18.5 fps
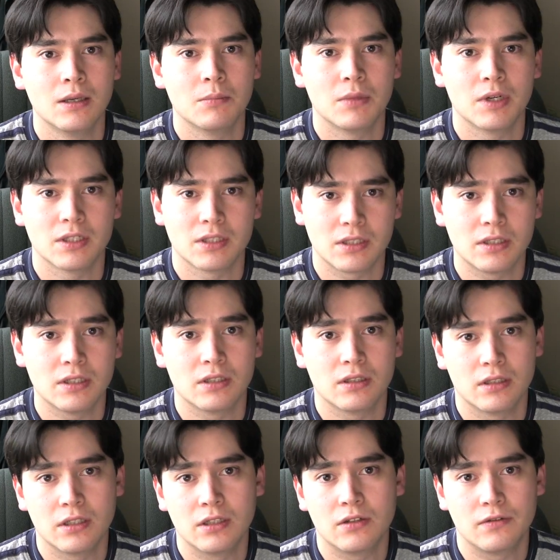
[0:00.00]
but
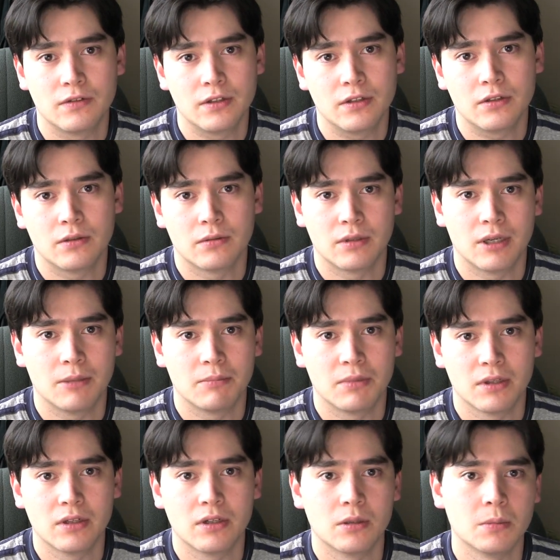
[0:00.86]
still it'll fill you
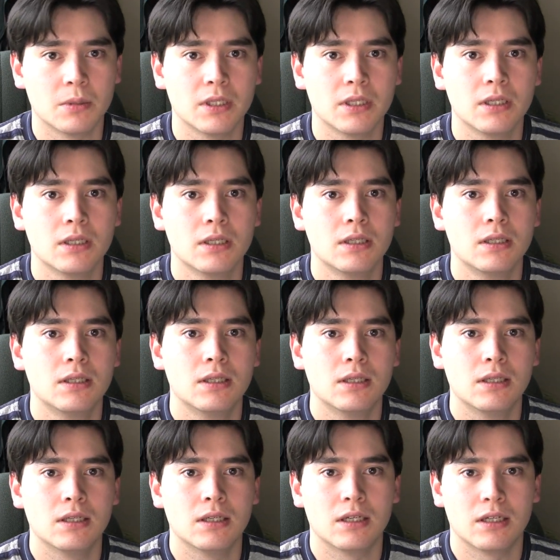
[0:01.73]
up a little bit.
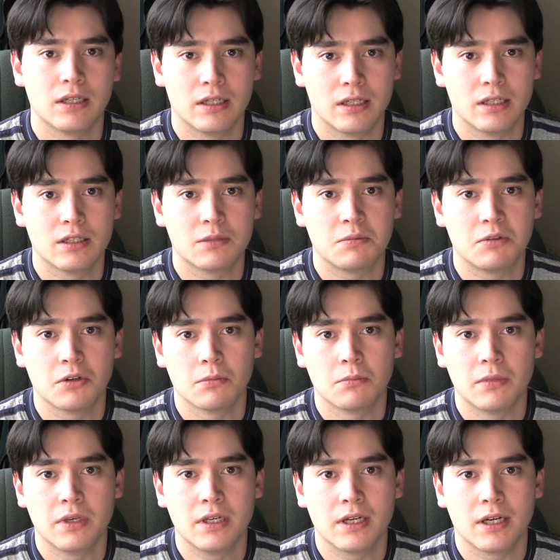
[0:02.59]
It is pure
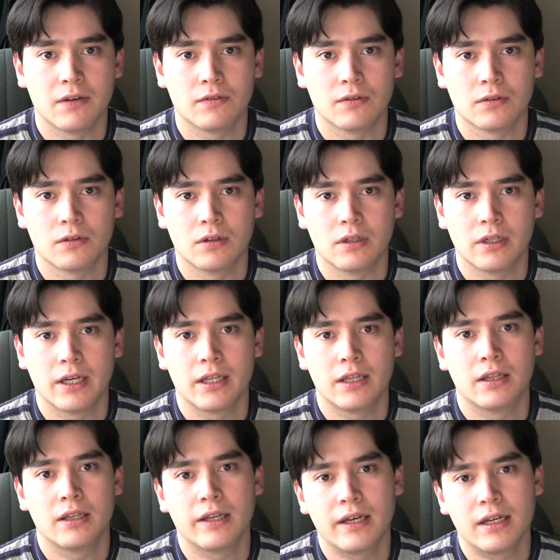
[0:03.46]
meat after all.
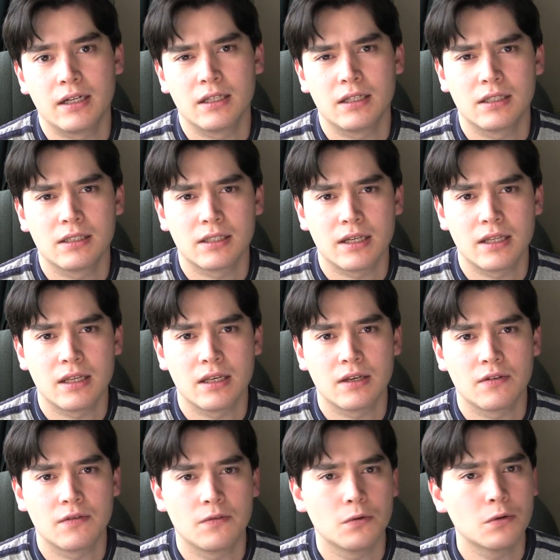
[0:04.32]
And that is, I
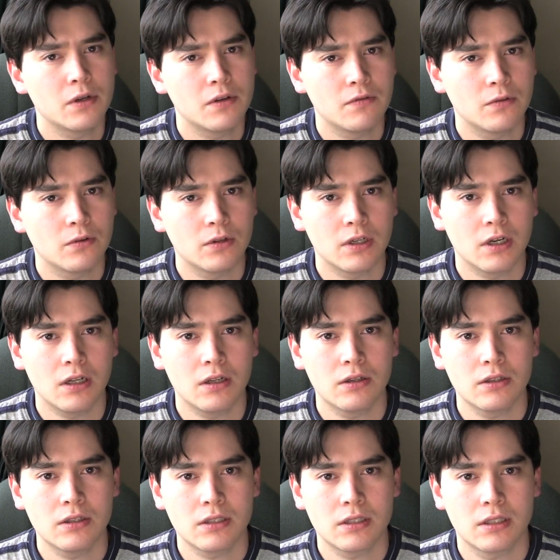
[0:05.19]
think,
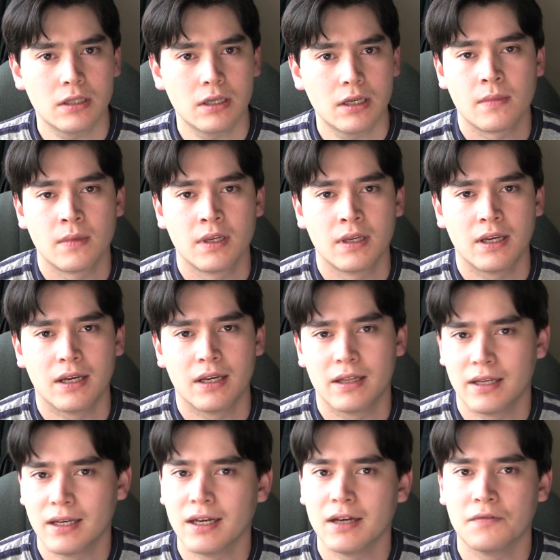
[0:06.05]
$44.
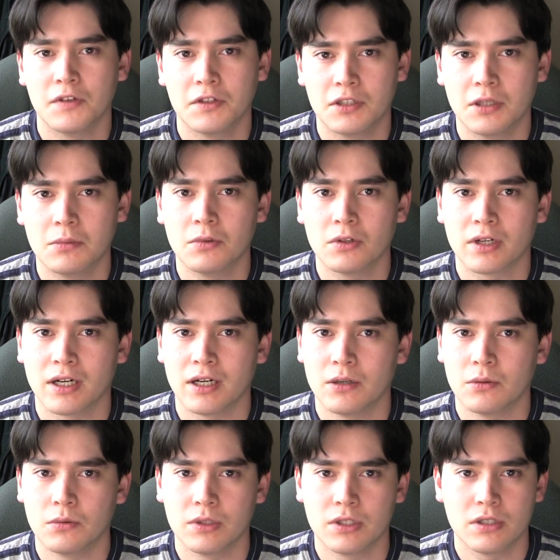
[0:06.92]
And they have the double
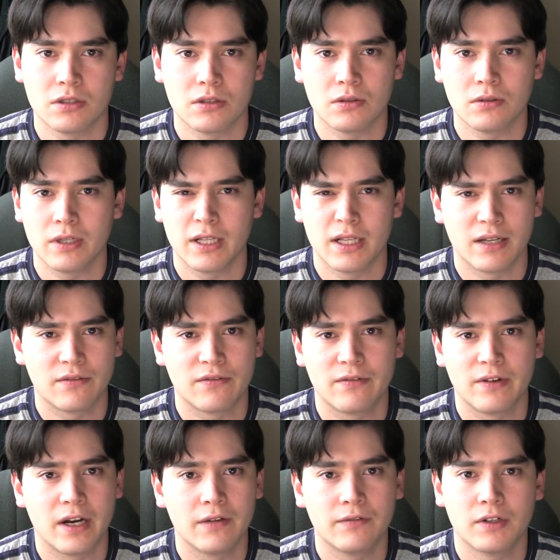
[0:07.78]
cut, which is only like
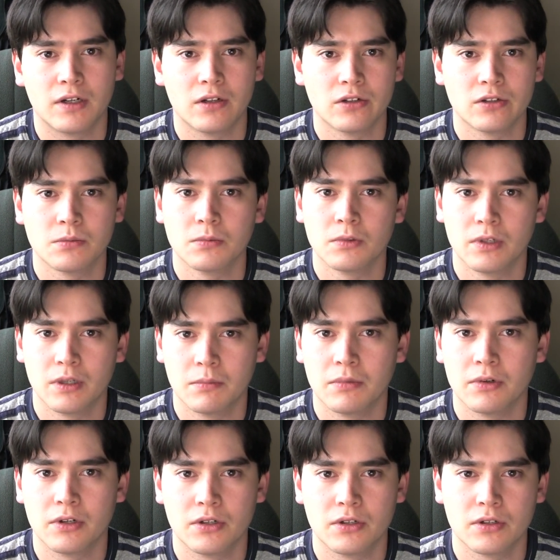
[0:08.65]
$5 more. I'm
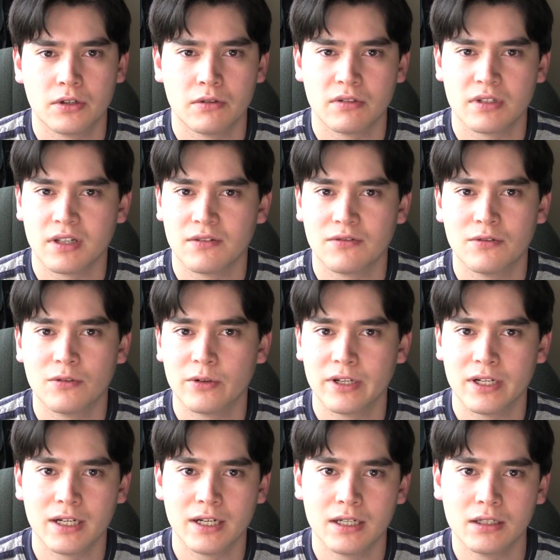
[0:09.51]
pretty sure it was like
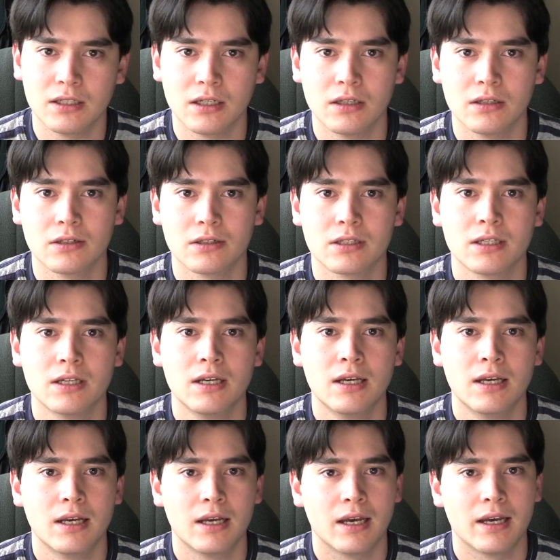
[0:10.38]
$49.
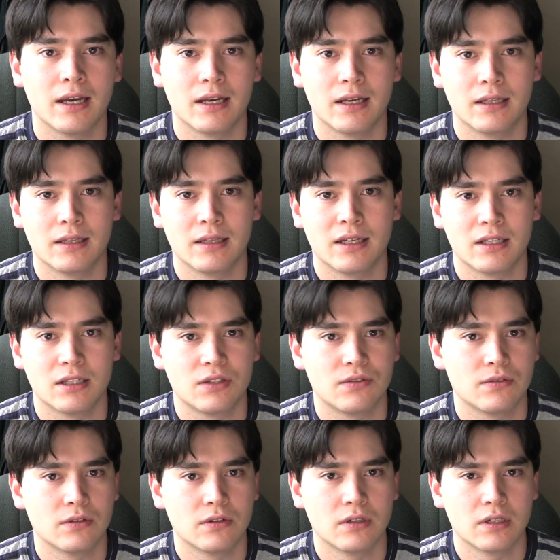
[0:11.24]
And that's
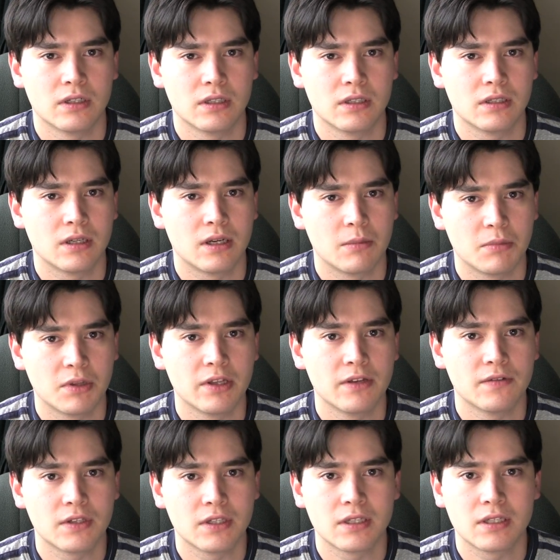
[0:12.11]
for, I
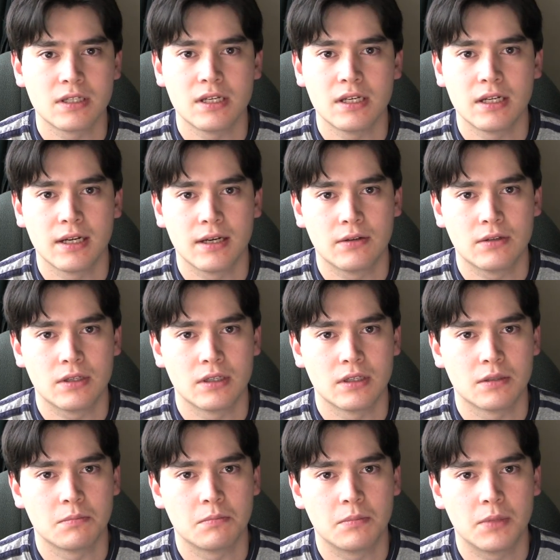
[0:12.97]
believe, 16
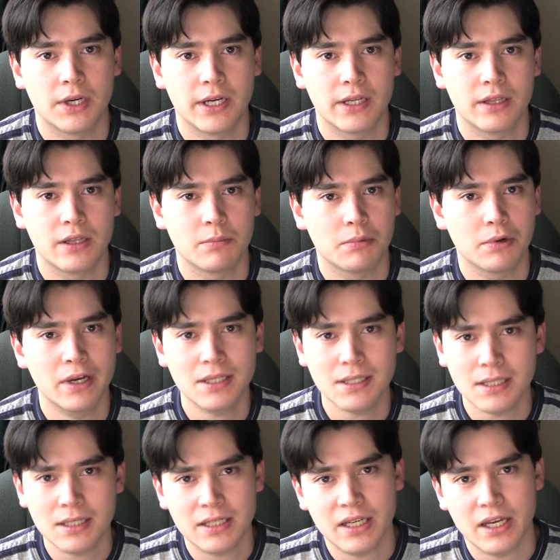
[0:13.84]
ounces. But the
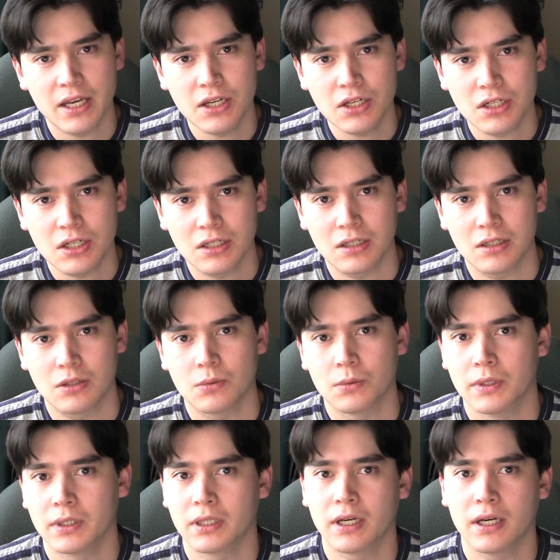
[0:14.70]
presentation is
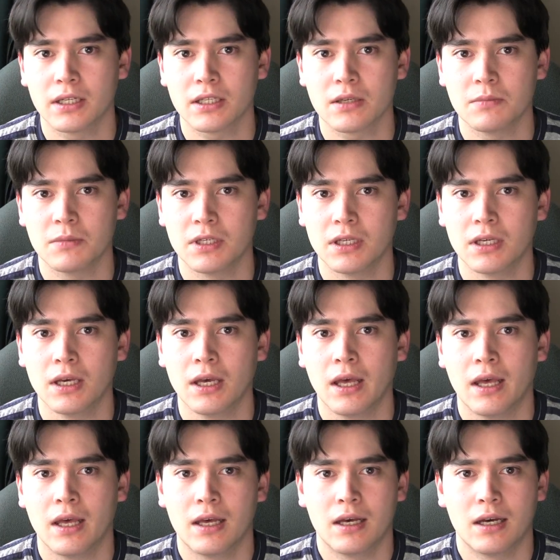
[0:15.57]
what got to me.
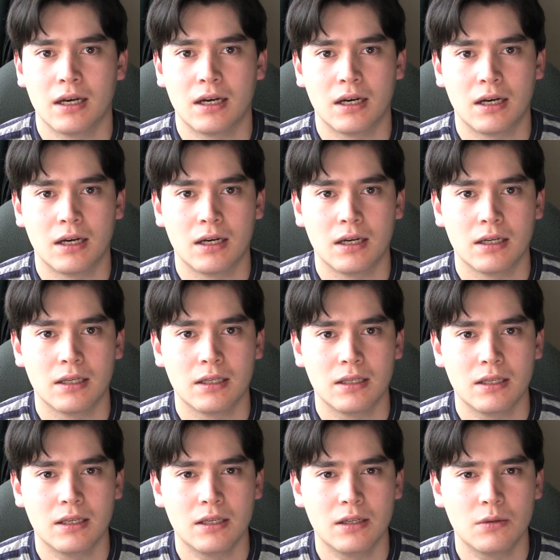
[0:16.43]

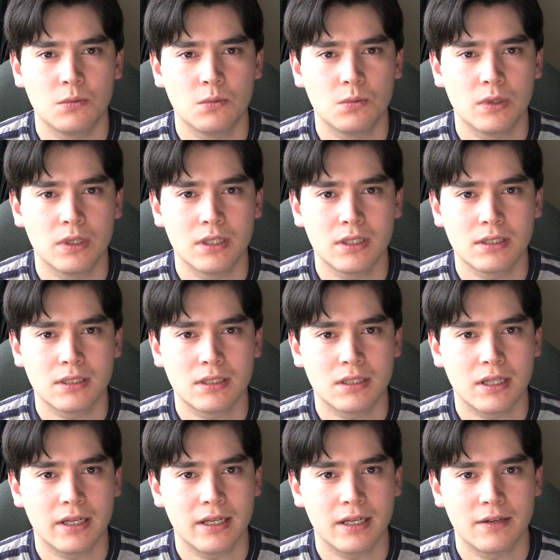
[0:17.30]
It
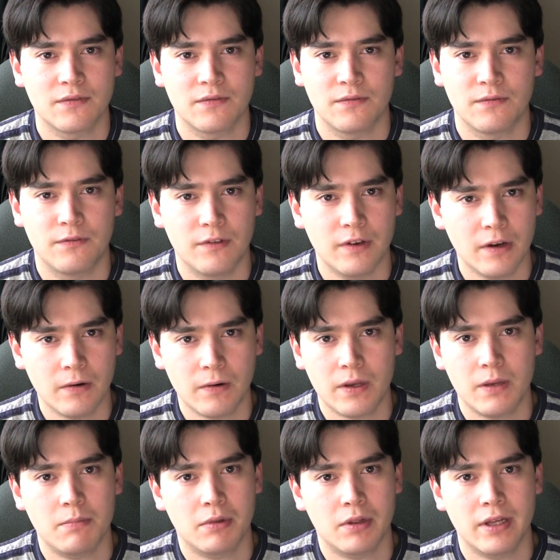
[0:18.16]
was like
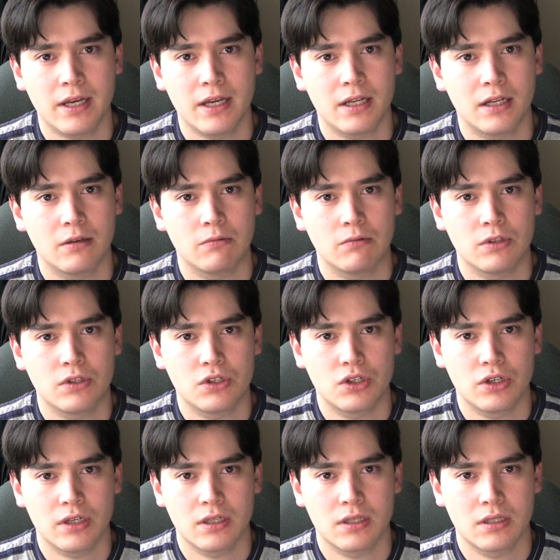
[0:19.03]
very plain. It was
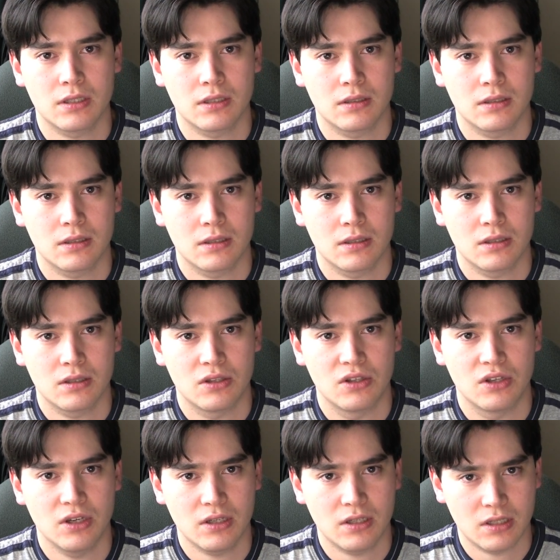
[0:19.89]
just
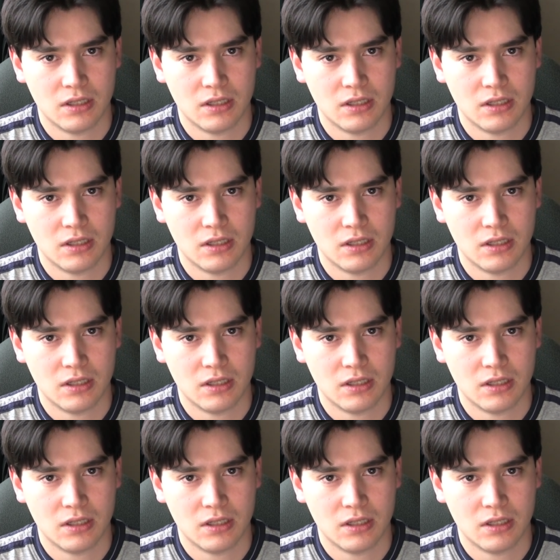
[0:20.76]
the